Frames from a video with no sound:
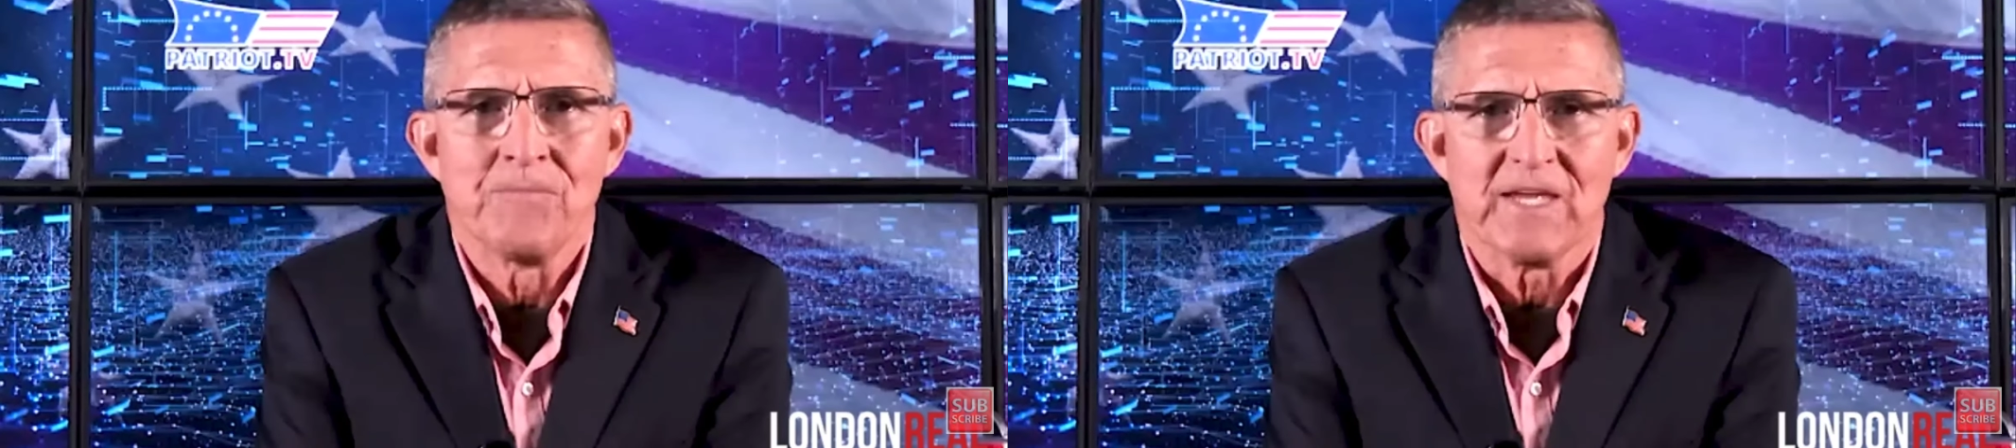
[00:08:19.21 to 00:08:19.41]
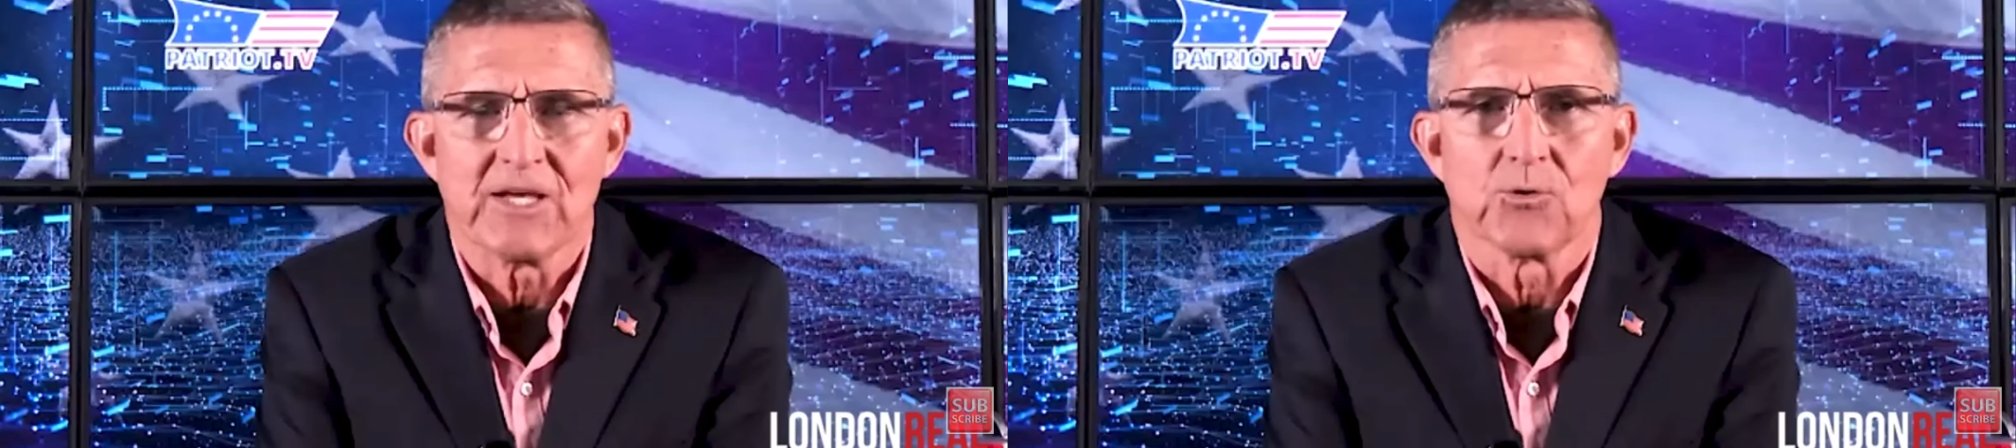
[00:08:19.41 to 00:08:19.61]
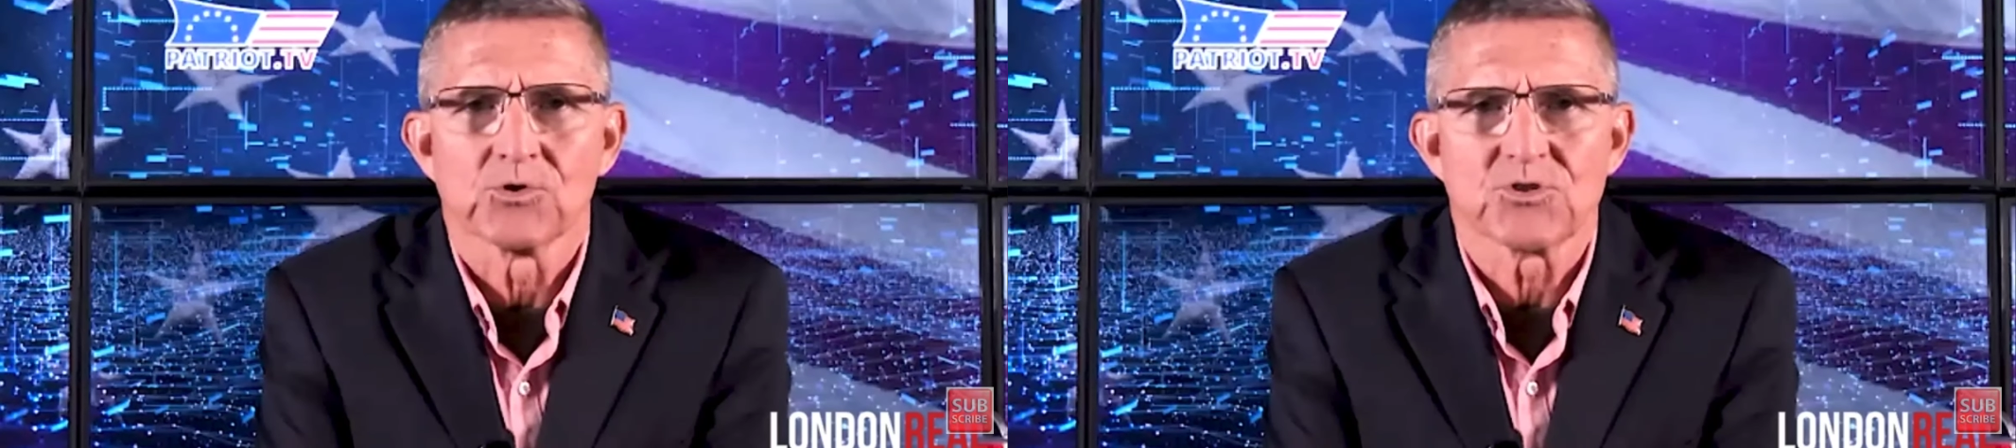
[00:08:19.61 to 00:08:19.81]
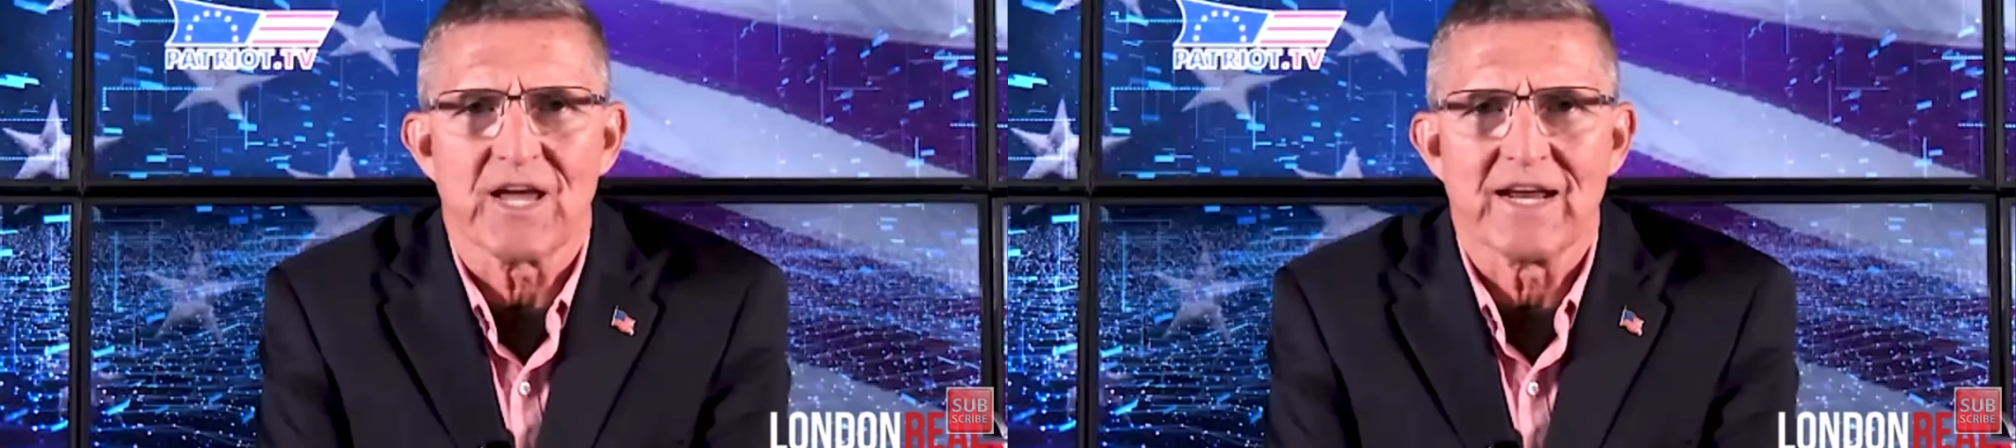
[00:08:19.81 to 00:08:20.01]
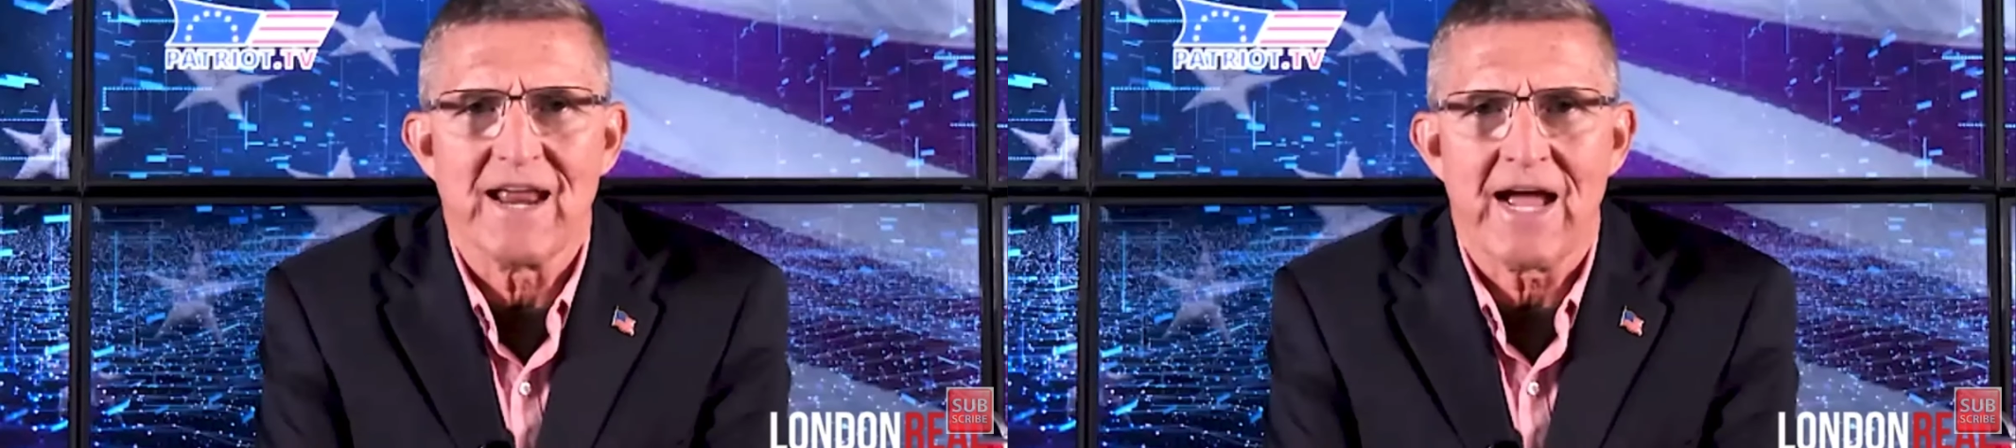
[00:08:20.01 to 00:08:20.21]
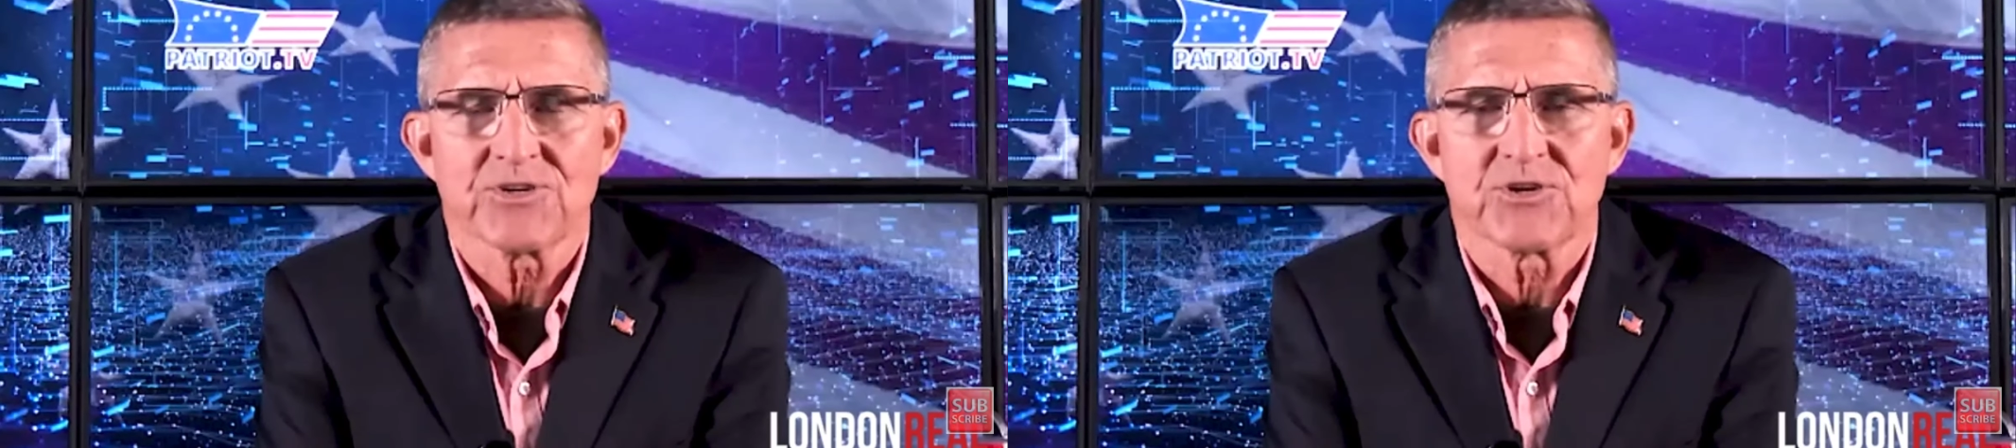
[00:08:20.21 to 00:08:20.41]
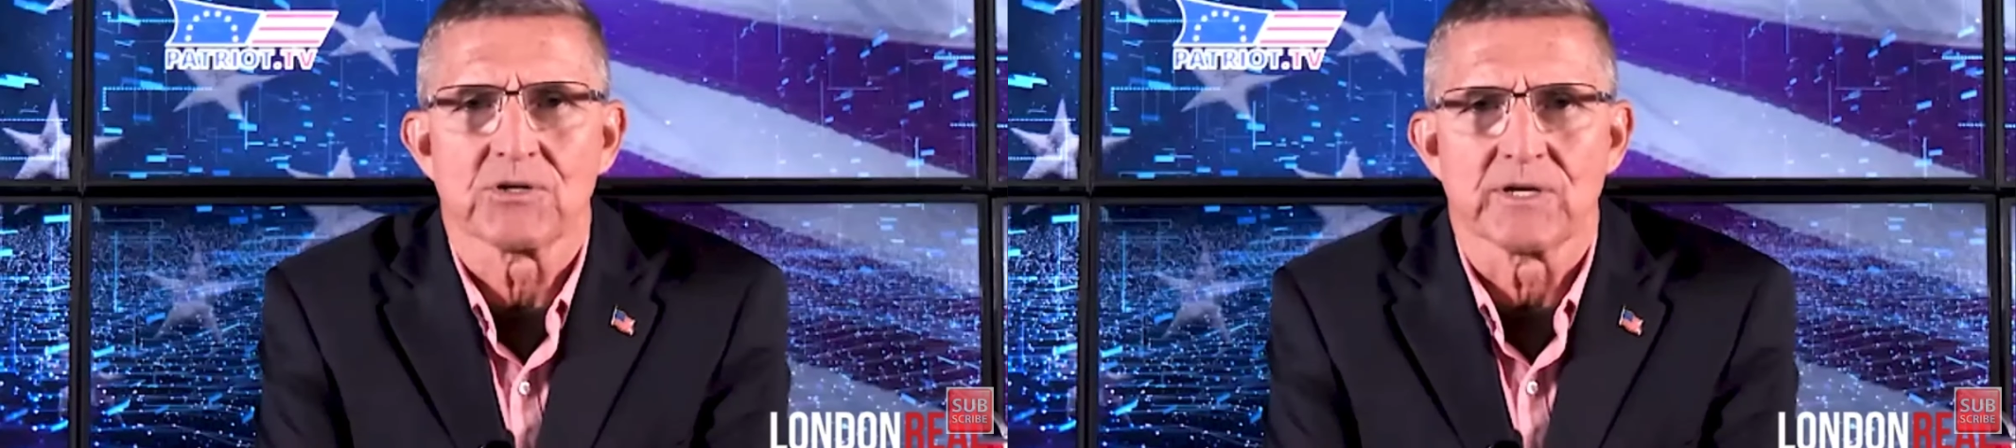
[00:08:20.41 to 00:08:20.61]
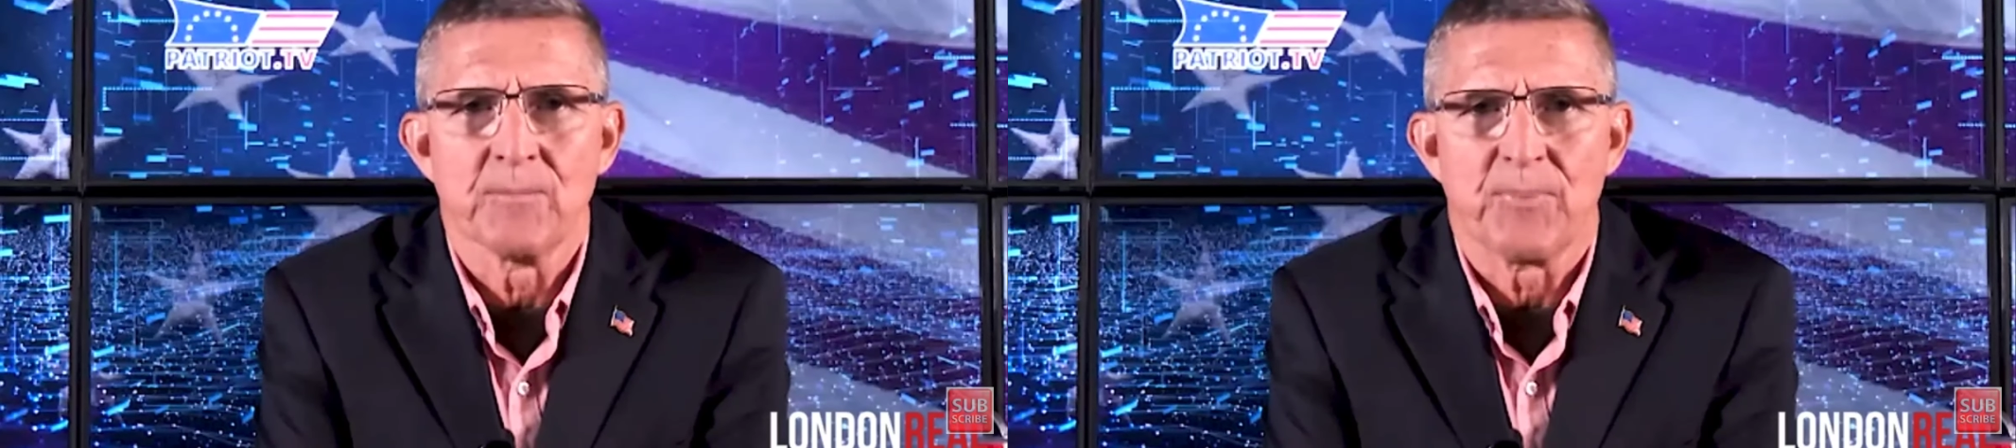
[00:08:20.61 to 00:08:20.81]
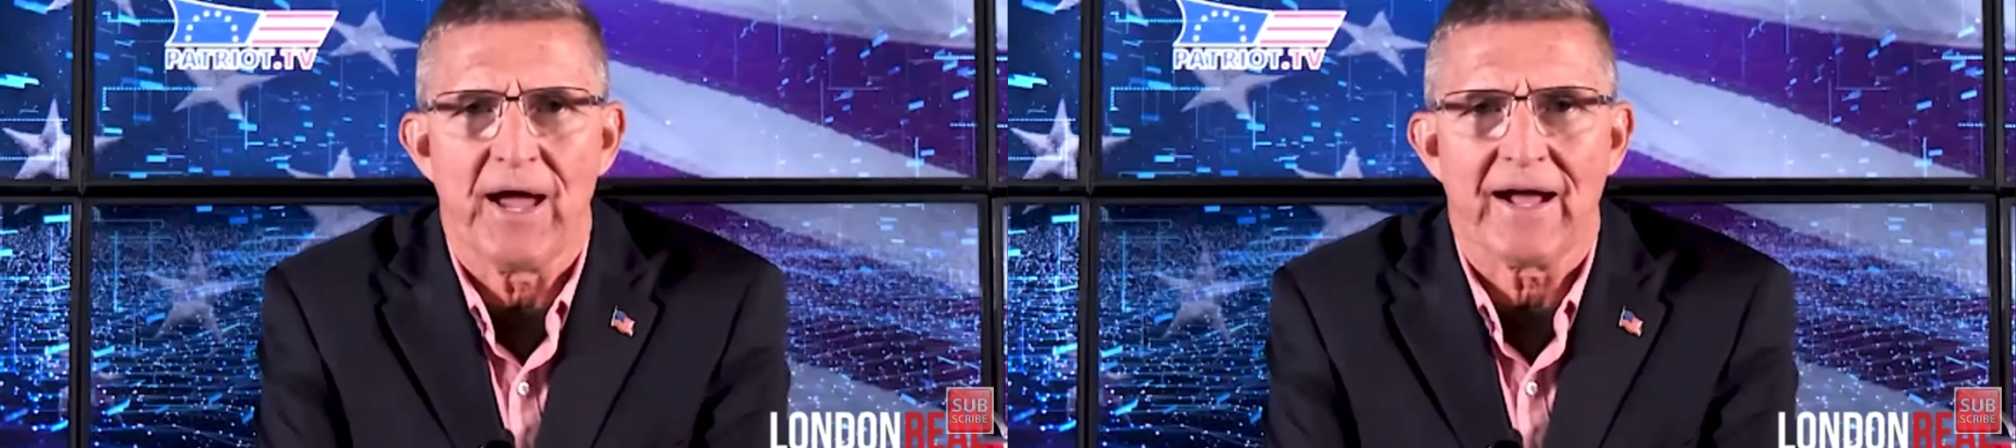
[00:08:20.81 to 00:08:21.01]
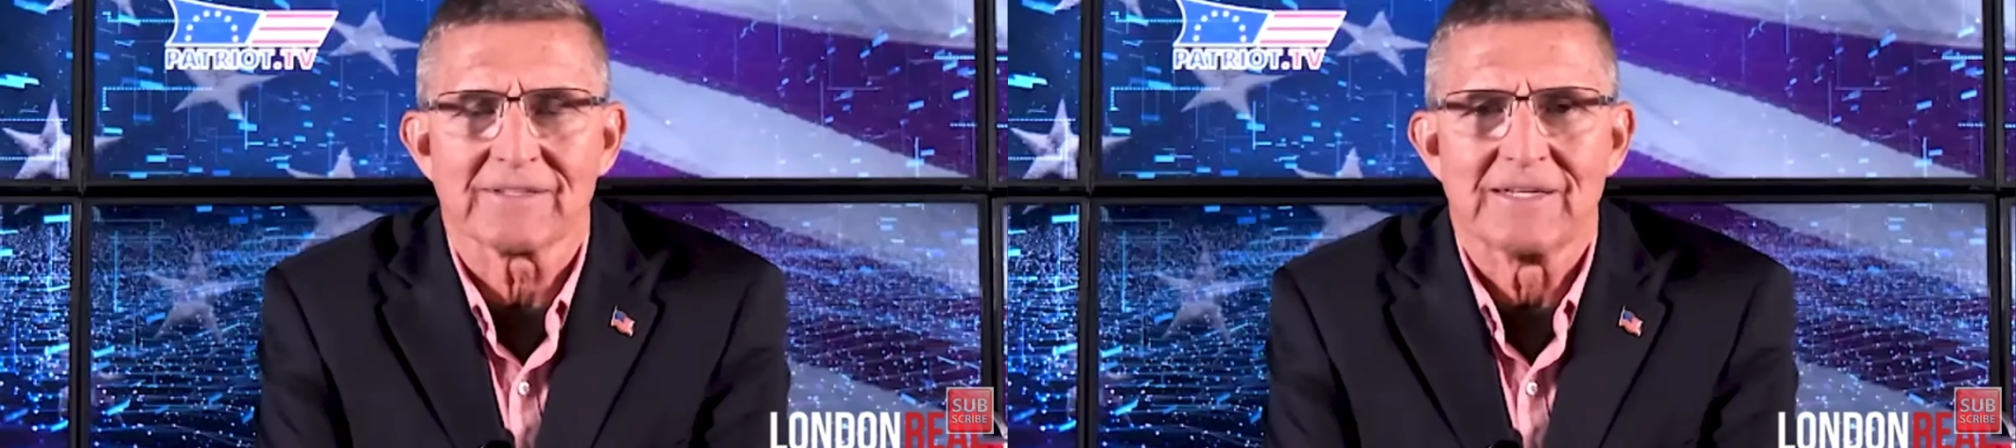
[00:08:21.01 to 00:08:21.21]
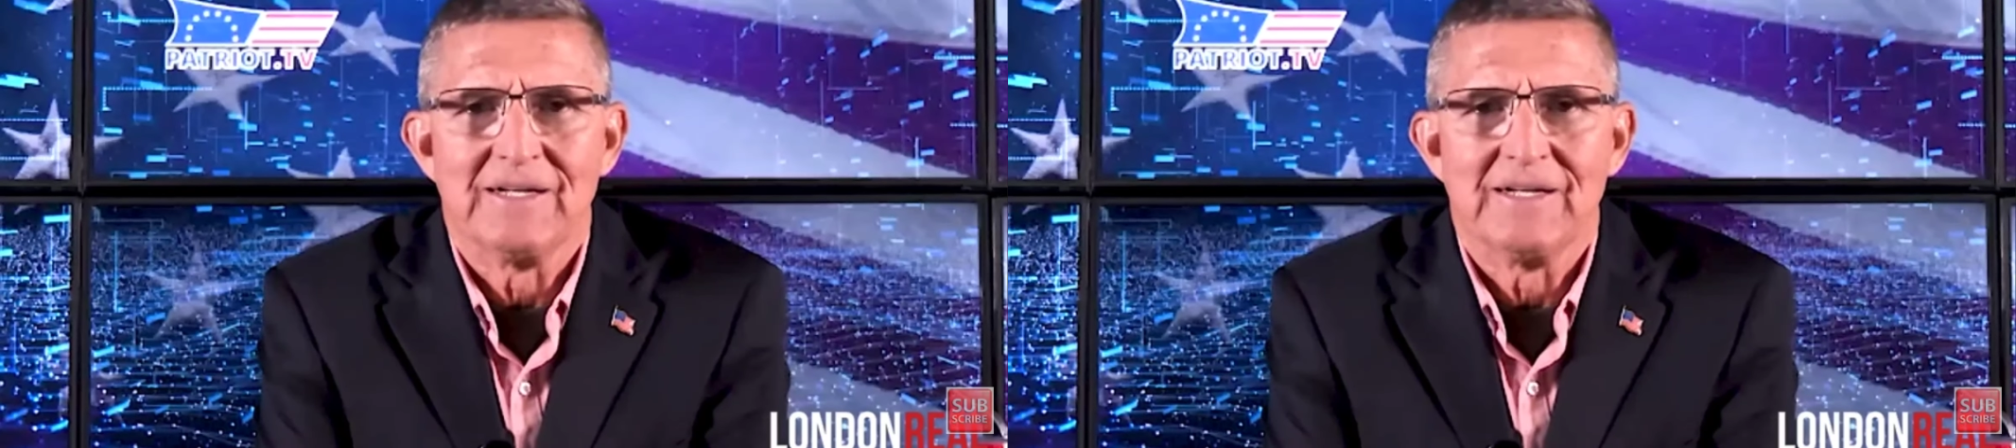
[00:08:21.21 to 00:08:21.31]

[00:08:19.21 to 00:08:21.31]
equals a national impact.